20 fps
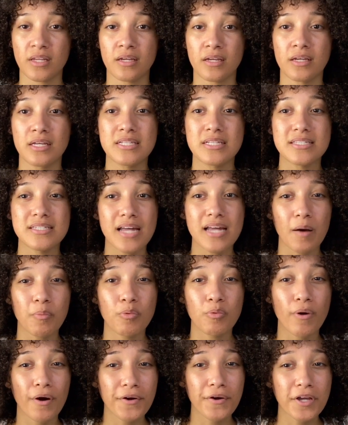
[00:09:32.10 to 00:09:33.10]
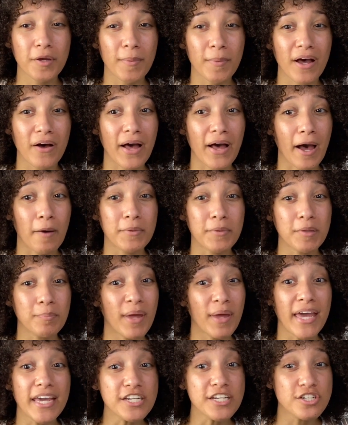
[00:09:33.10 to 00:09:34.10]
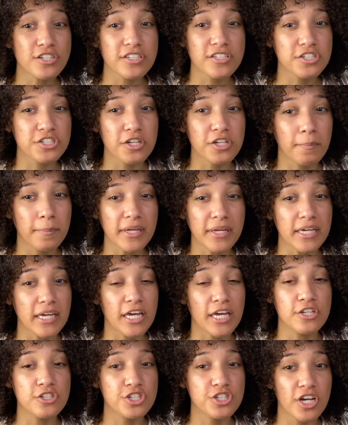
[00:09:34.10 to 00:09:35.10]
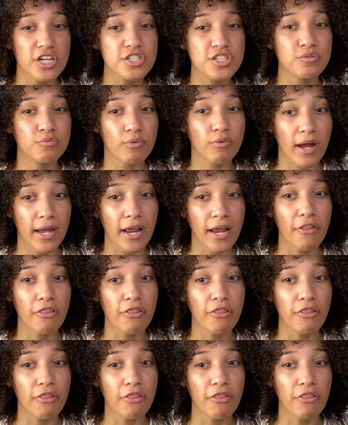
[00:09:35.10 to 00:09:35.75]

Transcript: Stop worrying about how many pages it should be and just write the